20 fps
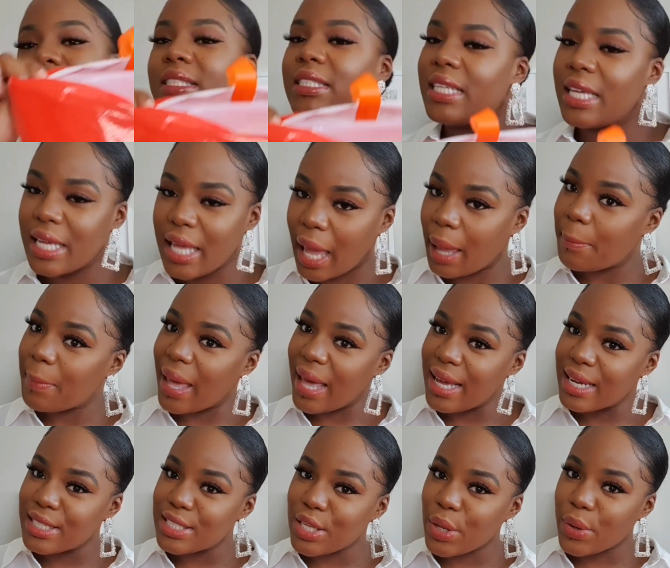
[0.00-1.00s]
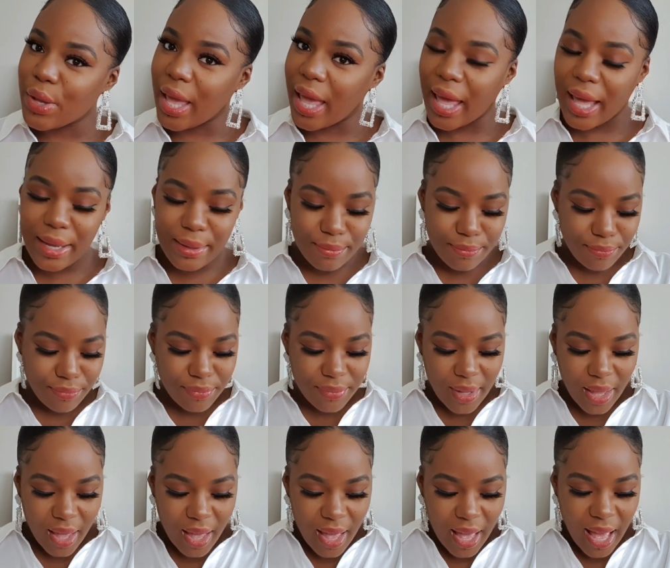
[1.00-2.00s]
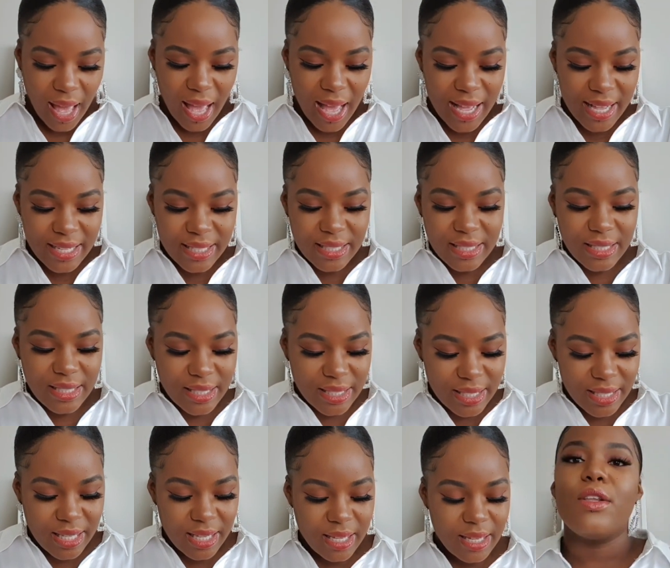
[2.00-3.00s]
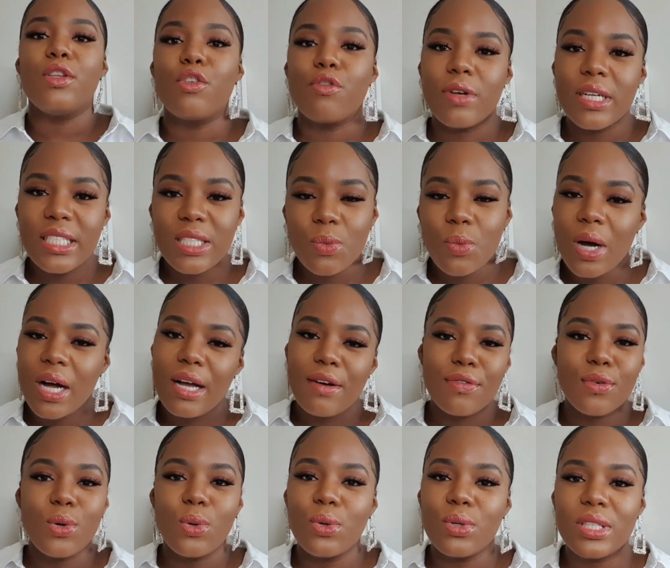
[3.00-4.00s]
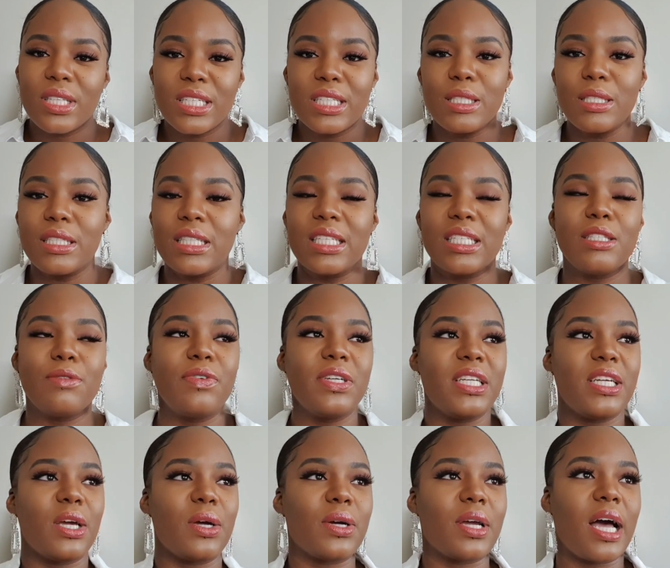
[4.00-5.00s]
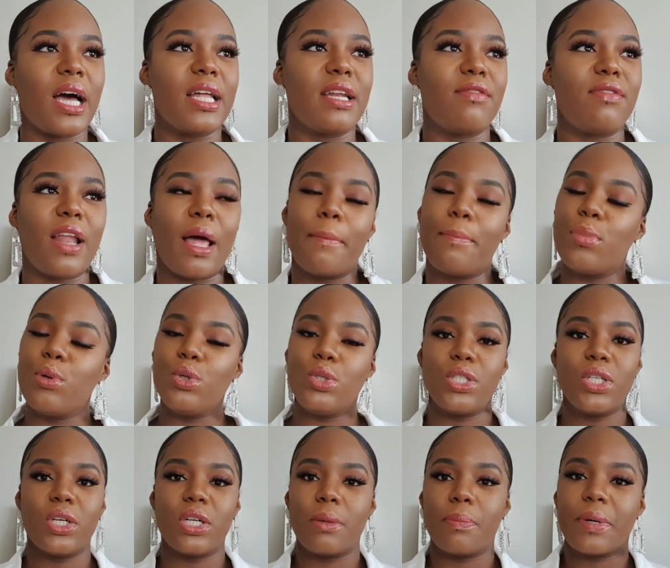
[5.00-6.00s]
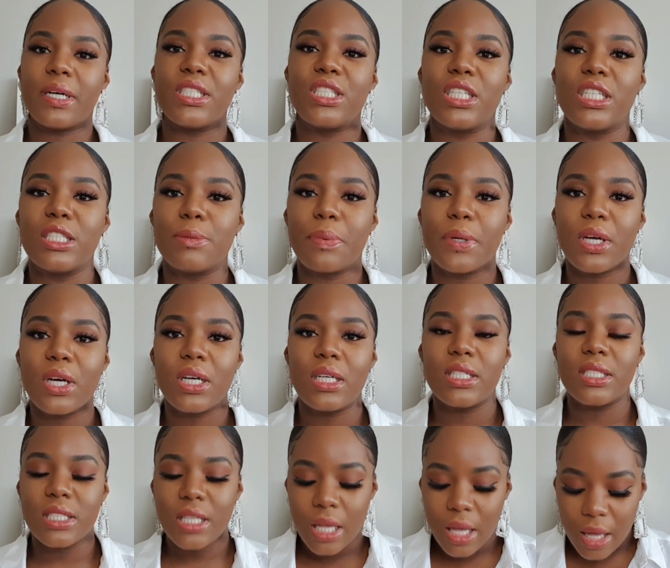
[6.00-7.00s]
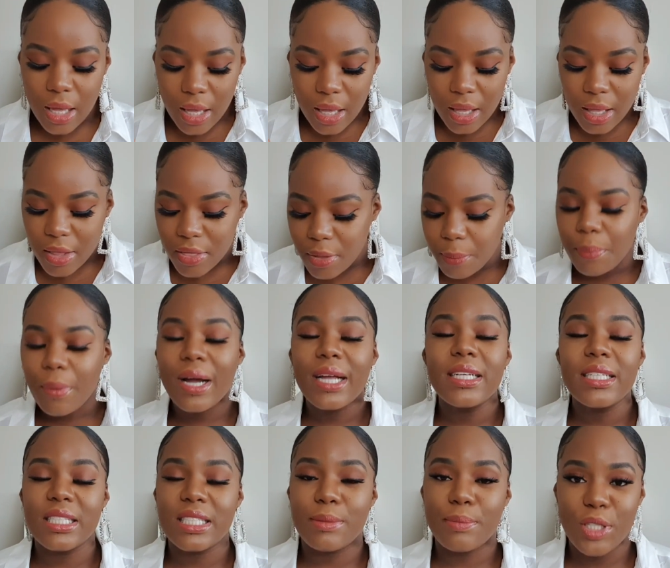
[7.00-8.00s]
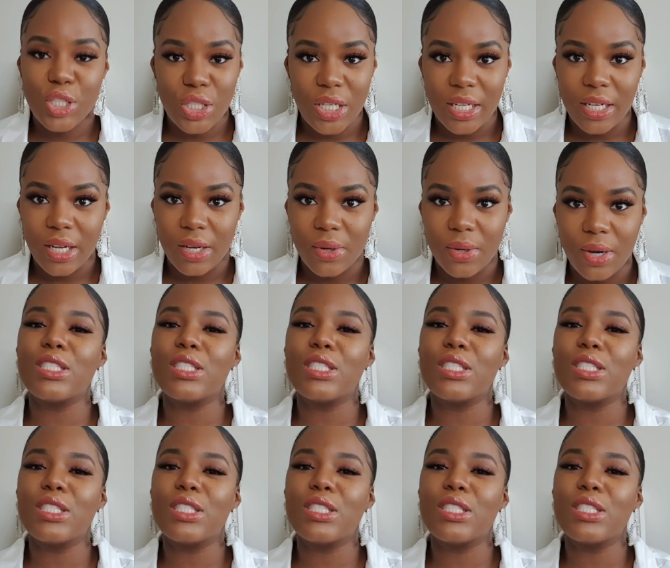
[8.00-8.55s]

TKMAXX, okay? And the reason why I've called this video kind of like bougie on a budget is because the brand is Moschino.